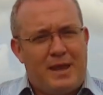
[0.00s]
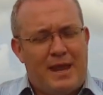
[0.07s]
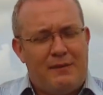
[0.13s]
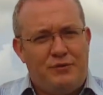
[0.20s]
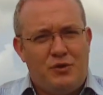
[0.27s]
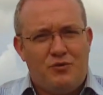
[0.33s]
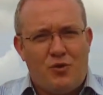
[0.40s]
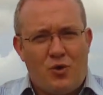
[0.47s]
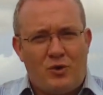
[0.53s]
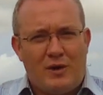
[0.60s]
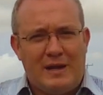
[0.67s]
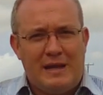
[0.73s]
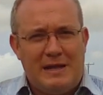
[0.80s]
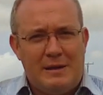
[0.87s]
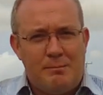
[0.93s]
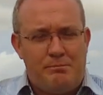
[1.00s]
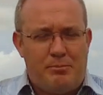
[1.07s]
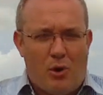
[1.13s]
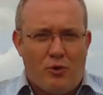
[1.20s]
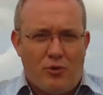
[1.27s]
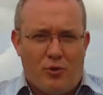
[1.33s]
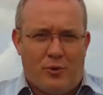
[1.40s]
if you're only
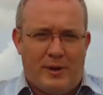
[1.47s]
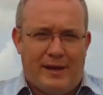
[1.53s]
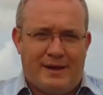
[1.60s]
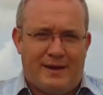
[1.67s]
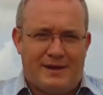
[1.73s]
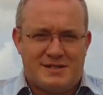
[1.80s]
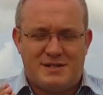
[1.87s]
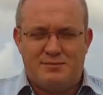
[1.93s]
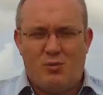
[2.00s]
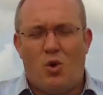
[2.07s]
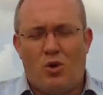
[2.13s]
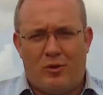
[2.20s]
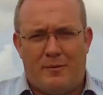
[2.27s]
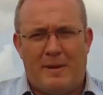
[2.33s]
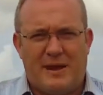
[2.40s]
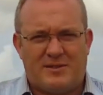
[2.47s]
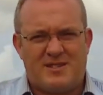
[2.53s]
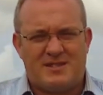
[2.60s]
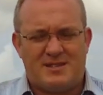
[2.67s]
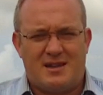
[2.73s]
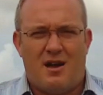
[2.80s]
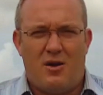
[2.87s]
borrowing a smaller amount to
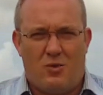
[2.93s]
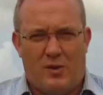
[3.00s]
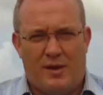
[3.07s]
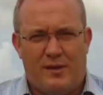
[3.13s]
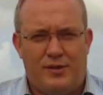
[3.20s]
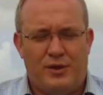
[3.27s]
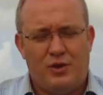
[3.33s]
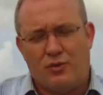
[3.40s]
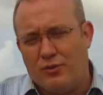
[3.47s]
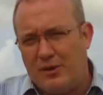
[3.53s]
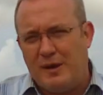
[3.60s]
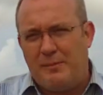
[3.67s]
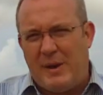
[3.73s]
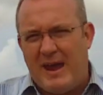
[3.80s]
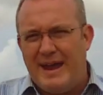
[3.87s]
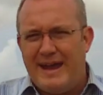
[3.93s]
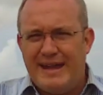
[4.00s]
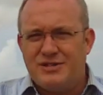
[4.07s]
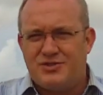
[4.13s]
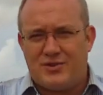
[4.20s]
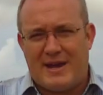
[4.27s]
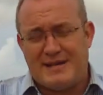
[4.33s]
start with, you're only paying
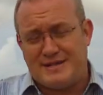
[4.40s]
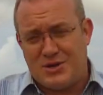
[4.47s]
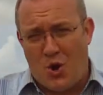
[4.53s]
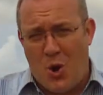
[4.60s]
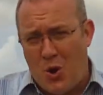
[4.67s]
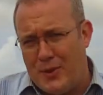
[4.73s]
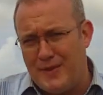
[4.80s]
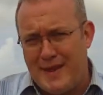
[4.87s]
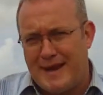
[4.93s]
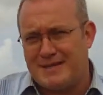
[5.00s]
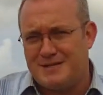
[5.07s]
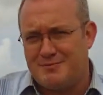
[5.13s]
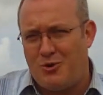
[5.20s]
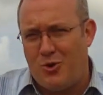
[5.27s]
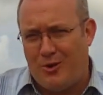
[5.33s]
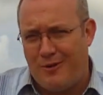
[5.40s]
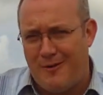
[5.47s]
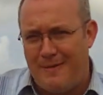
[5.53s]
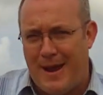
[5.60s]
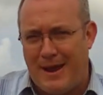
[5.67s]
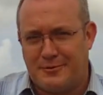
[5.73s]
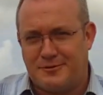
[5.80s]
interest on that smaller
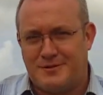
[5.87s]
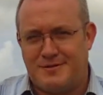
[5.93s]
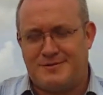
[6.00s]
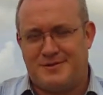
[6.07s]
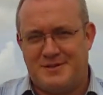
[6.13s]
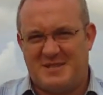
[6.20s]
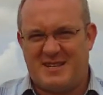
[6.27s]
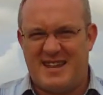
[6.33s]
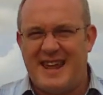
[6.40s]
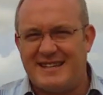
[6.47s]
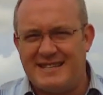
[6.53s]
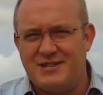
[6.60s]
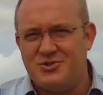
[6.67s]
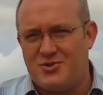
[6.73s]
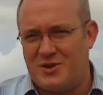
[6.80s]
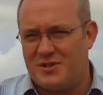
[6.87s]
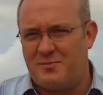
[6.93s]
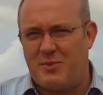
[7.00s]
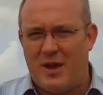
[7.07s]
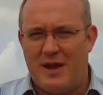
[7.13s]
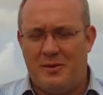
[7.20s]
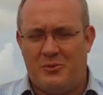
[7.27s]
amount. So there's less interest
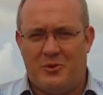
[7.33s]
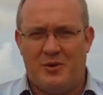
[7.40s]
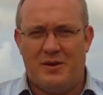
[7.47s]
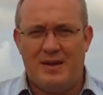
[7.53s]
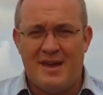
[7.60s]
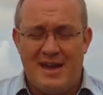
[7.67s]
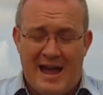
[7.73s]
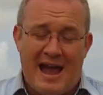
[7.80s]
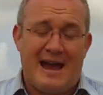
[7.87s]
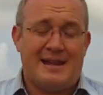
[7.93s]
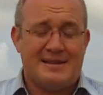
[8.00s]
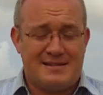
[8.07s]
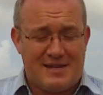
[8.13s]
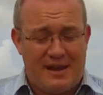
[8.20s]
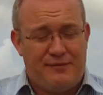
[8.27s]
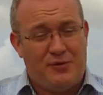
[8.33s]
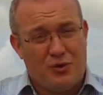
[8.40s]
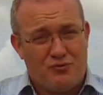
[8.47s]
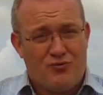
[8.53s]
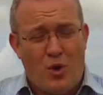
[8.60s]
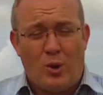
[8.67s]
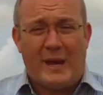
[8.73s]
payable. And if
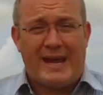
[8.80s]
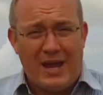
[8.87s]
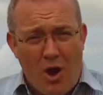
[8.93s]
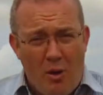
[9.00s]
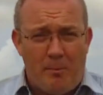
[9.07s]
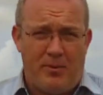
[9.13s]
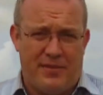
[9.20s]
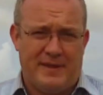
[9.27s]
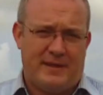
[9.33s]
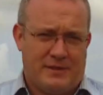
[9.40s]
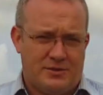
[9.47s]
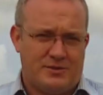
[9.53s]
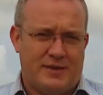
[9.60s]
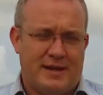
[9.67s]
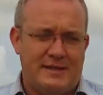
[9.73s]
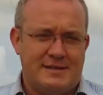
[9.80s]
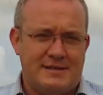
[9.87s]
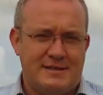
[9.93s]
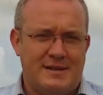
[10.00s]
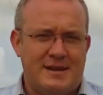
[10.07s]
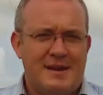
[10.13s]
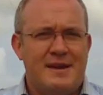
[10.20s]
you're rolling up the
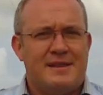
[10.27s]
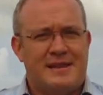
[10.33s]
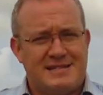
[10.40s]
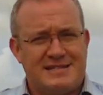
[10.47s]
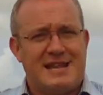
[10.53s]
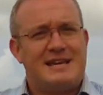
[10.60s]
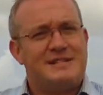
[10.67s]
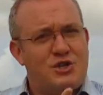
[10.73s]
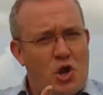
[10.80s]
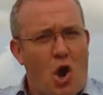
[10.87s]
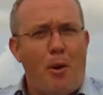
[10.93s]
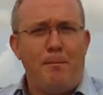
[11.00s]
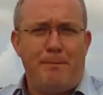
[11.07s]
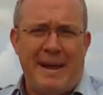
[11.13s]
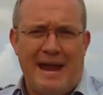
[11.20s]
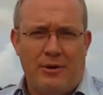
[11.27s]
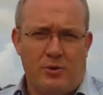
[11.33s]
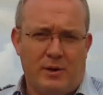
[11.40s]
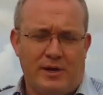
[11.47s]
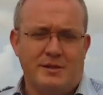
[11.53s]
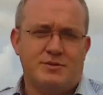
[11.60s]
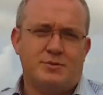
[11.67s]
interest, there's less
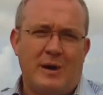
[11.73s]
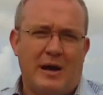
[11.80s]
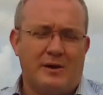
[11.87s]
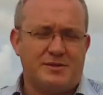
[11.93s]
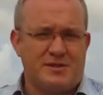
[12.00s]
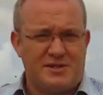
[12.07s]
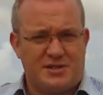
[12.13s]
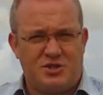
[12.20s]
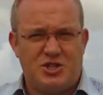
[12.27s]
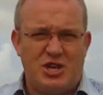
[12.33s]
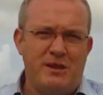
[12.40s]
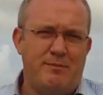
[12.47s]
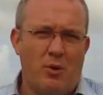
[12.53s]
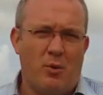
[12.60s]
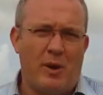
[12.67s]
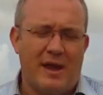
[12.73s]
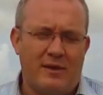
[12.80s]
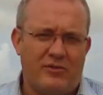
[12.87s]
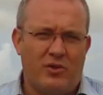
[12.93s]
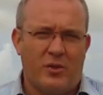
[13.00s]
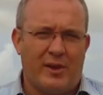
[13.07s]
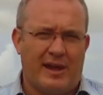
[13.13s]
compounding as well. So it's a cheaper way
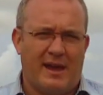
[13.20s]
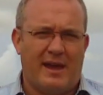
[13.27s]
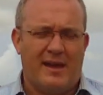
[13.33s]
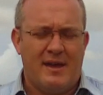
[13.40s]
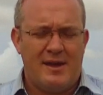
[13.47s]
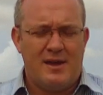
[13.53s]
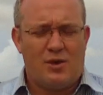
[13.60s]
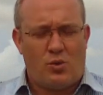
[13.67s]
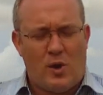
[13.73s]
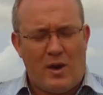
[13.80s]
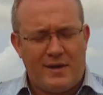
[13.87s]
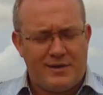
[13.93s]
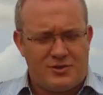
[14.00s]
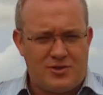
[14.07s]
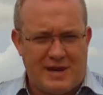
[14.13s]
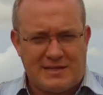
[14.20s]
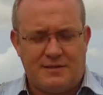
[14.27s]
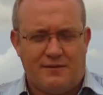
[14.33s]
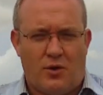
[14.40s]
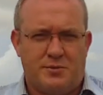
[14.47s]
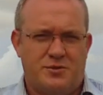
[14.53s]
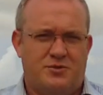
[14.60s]
of doing it. Quite an
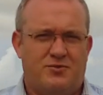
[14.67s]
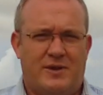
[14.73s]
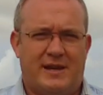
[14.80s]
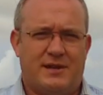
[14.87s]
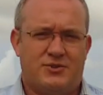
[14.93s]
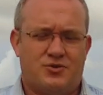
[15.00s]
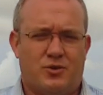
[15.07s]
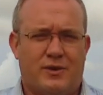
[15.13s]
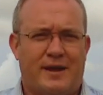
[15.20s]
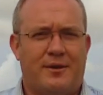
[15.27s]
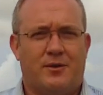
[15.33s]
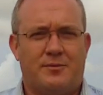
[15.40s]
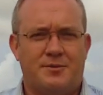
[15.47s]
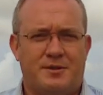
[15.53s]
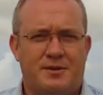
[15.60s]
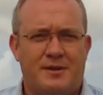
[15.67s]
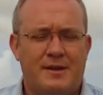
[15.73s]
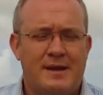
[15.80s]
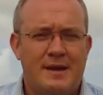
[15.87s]
attractive option, really, a drawdown option.